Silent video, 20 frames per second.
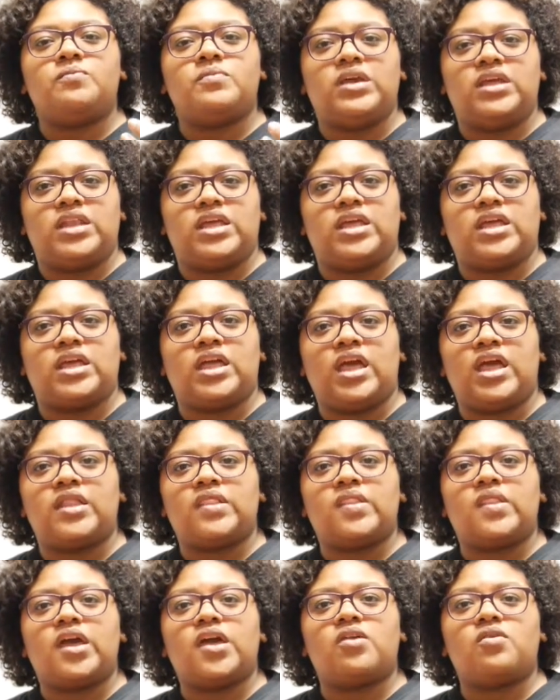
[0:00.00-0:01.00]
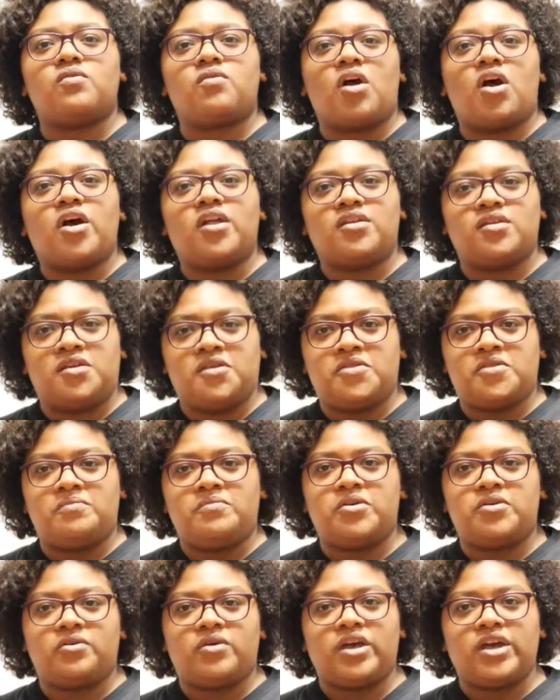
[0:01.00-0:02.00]
meaning. And later on, in the
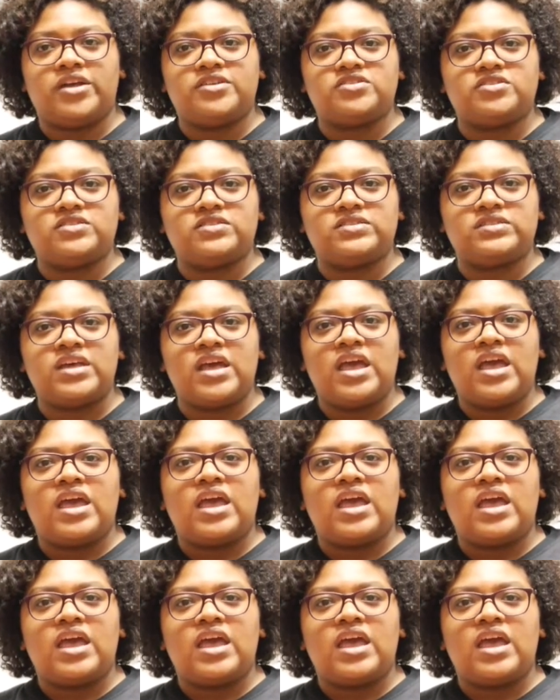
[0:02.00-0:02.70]
Middle Ages,